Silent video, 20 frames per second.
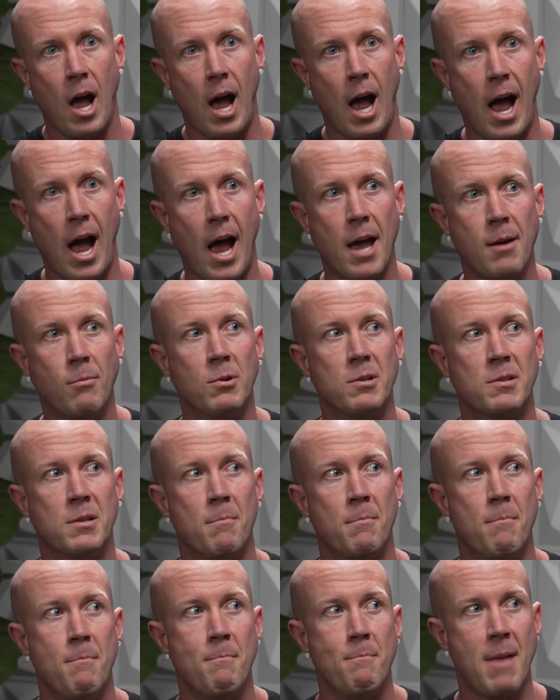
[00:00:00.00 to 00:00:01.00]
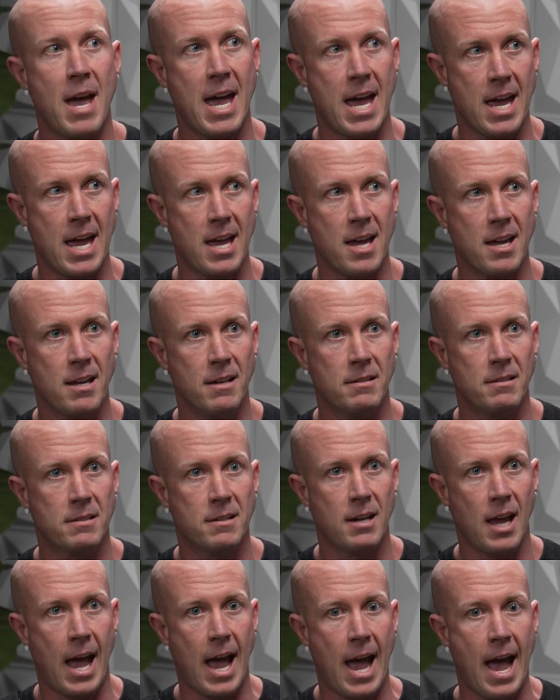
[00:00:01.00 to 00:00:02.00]
I was
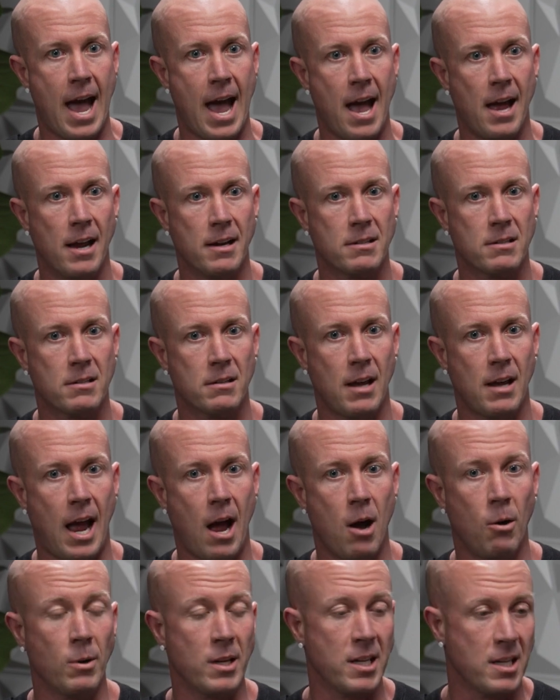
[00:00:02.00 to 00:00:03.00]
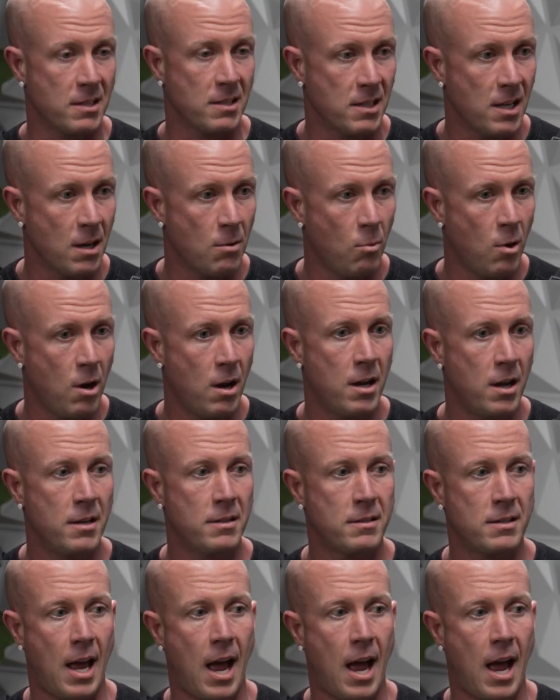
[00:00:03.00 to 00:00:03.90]
amazed at how easy it was,